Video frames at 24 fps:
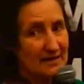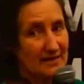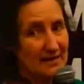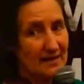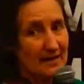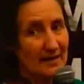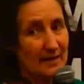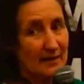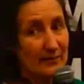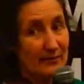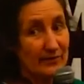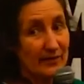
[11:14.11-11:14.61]
the
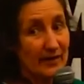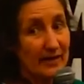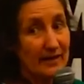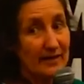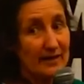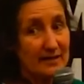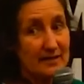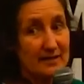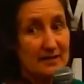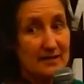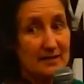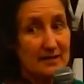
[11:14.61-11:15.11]

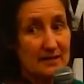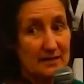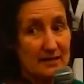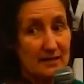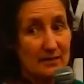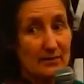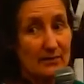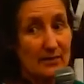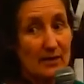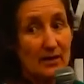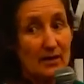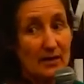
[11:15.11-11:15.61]
lymphatic
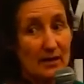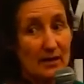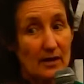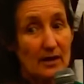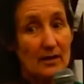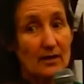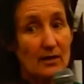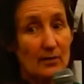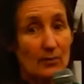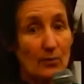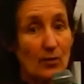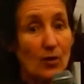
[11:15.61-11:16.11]
system
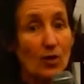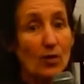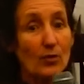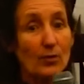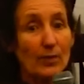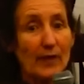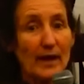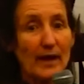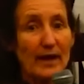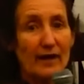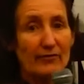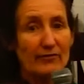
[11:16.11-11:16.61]
in a more
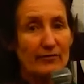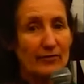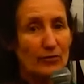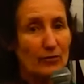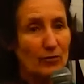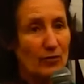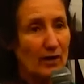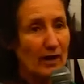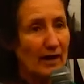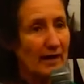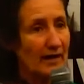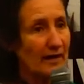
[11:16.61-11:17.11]
powerful
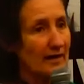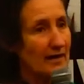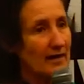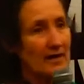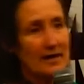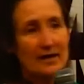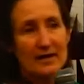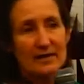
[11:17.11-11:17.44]
way